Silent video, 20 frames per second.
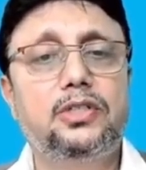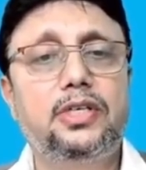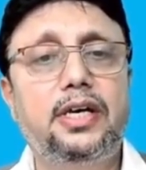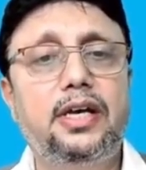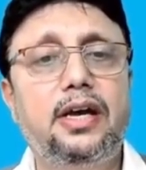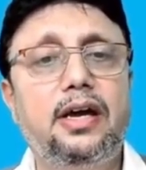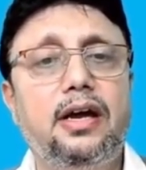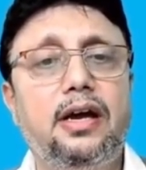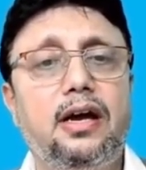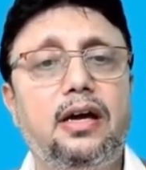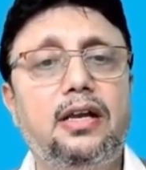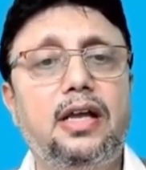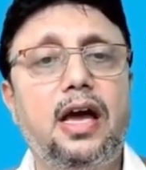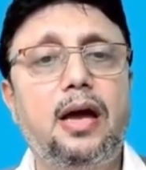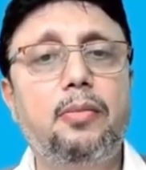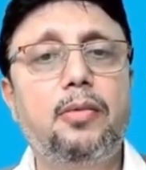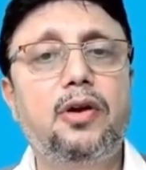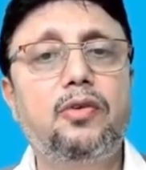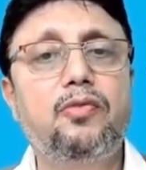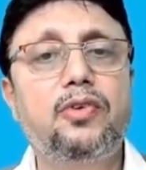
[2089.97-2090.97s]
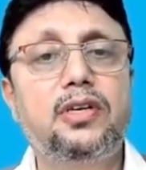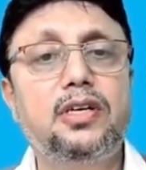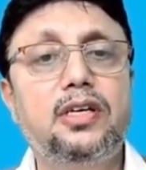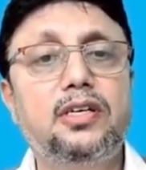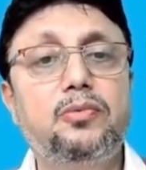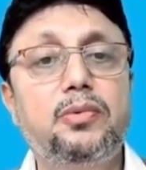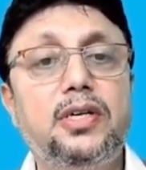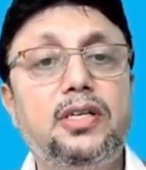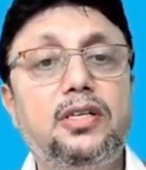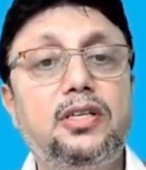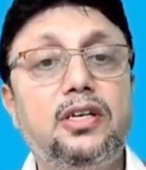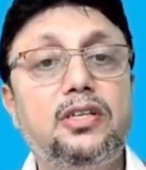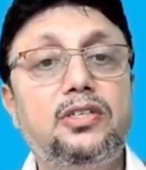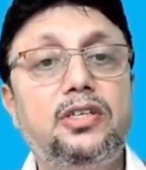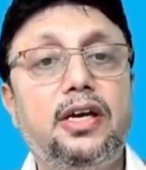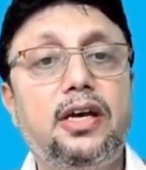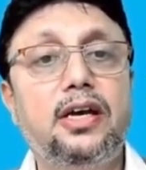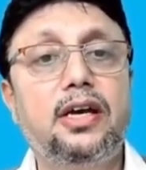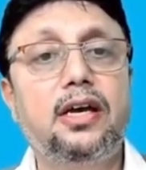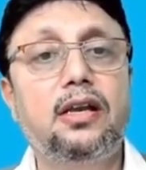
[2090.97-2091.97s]
see a diamond which has been
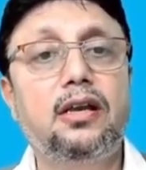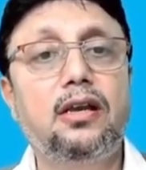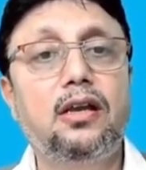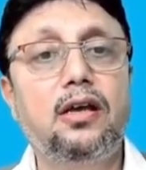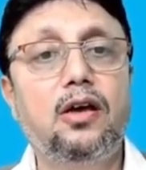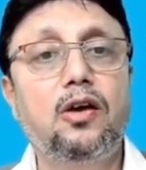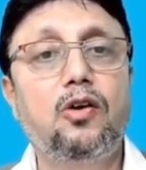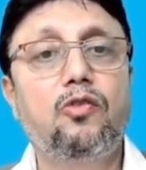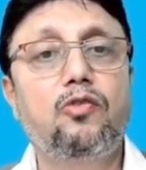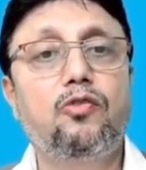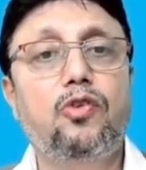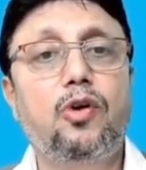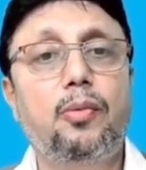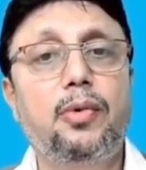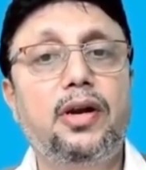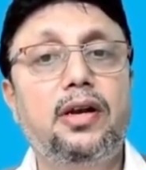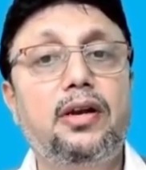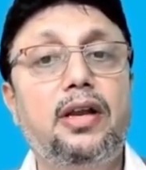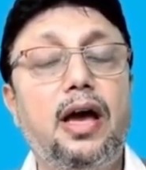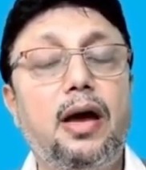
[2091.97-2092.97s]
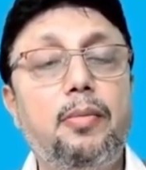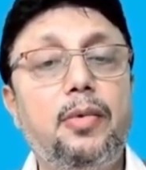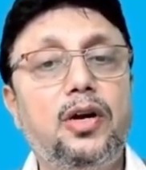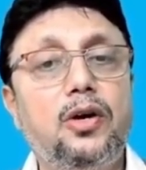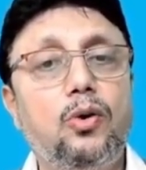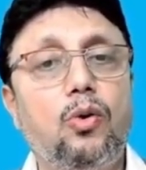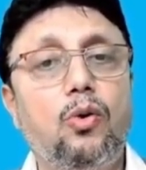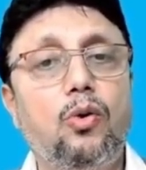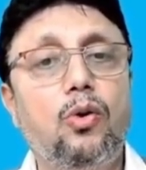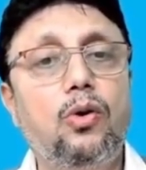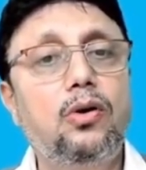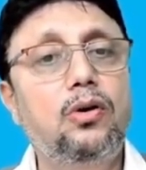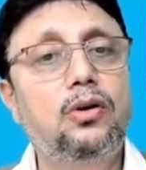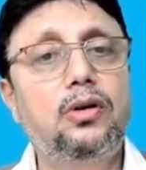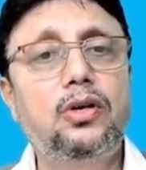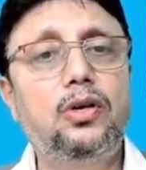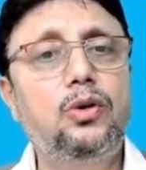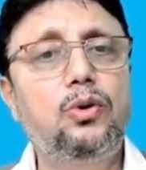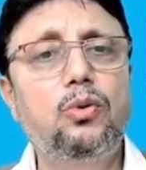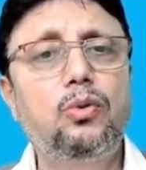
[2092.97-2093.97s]
just taken from a diamond ore,
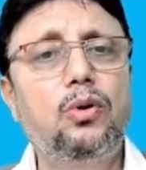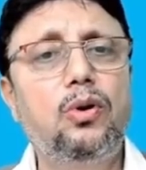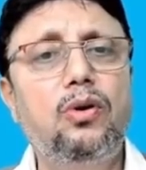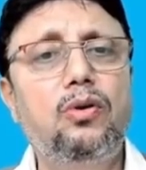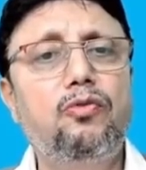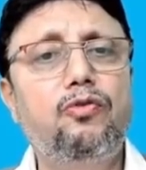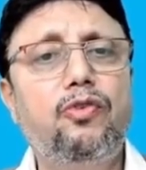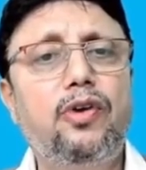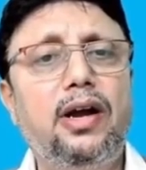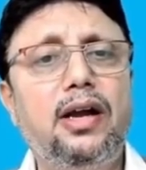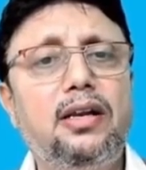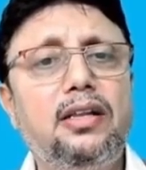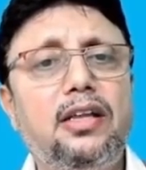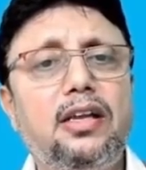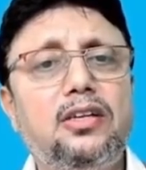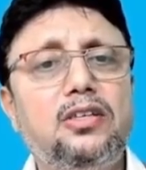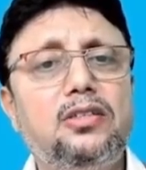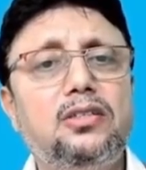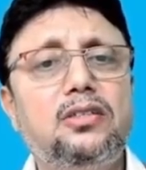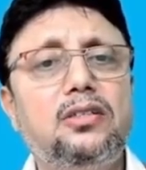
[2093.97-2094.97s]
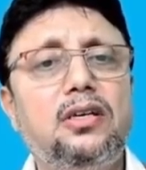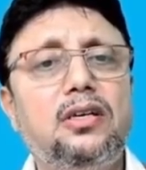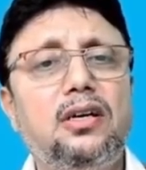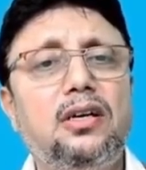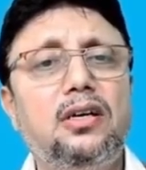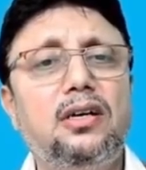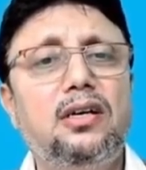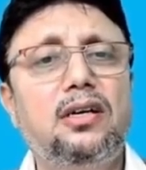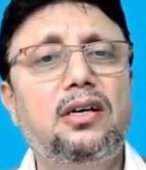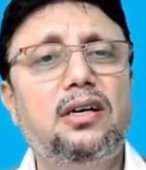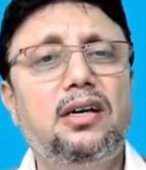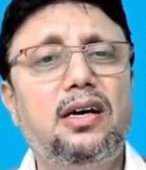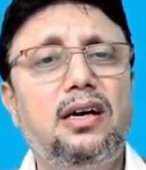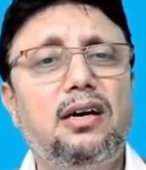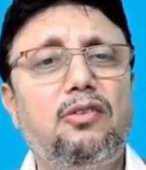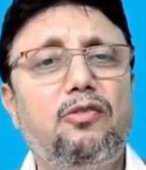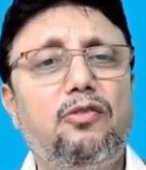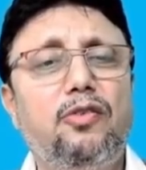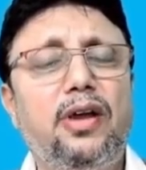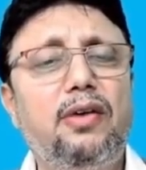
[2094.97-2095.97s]
you will find there is
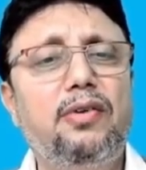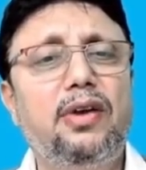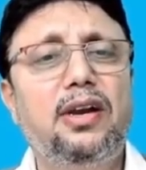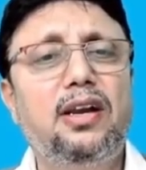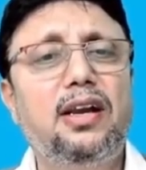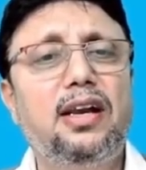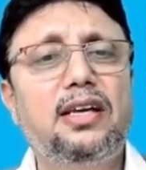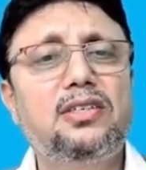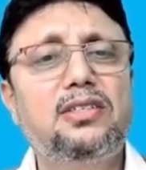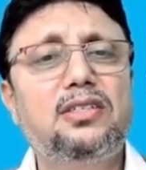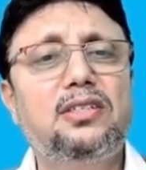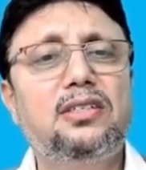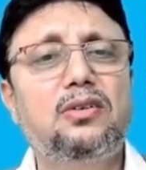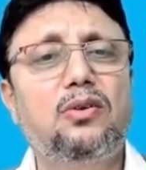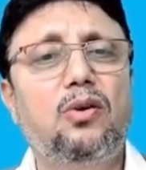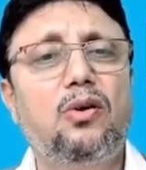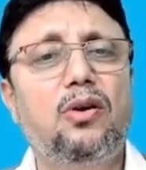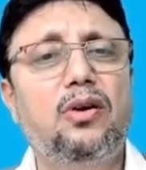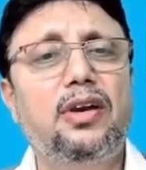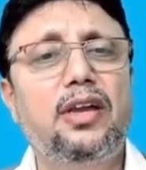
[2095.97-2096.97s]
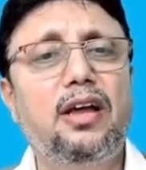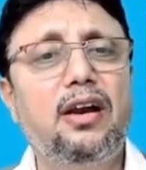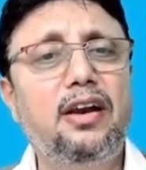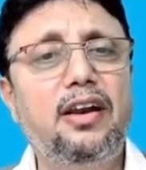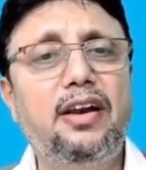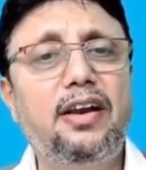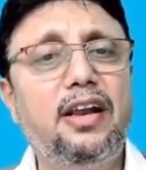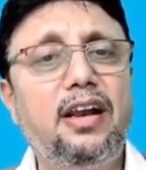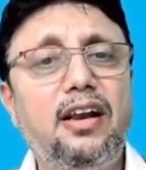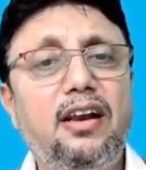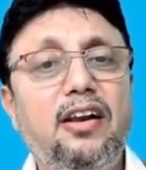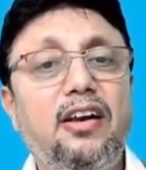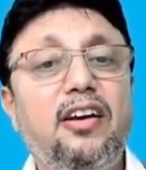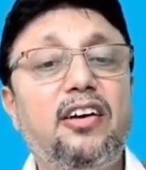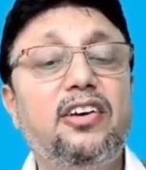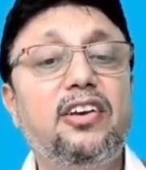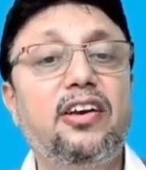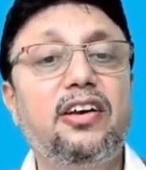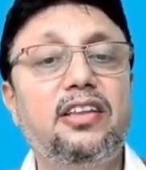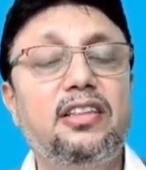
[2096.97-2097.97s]
very, very less or nearly nil
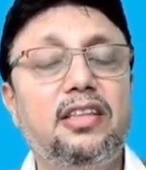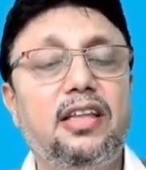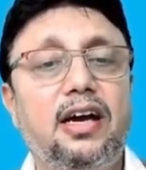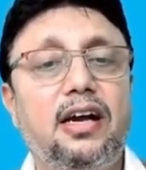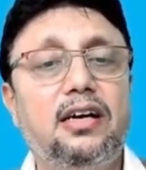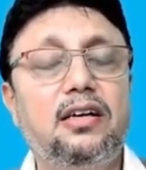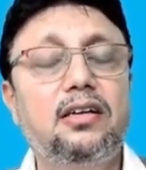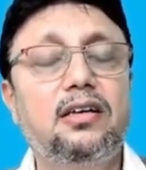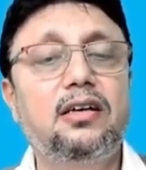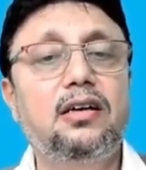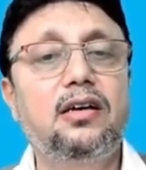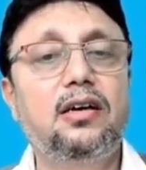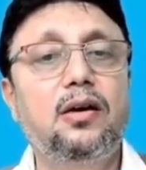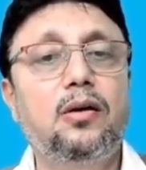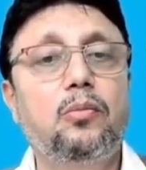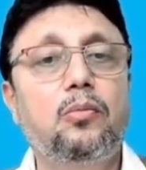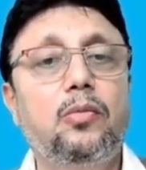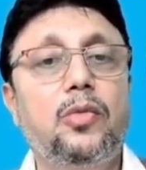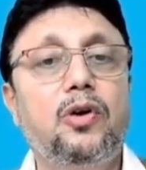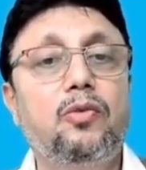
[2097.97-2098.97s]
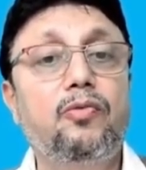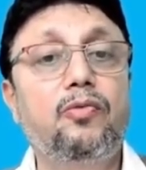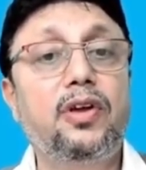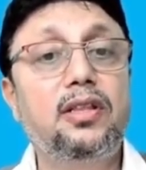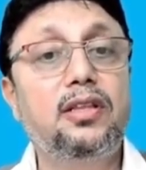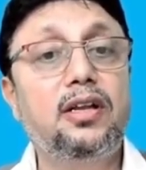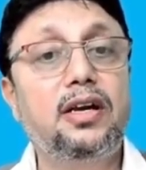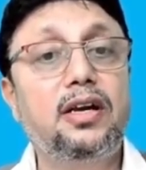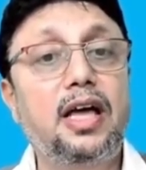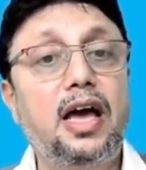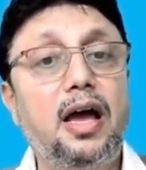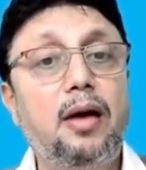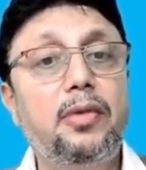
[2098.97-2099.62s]
glitter in that. But when the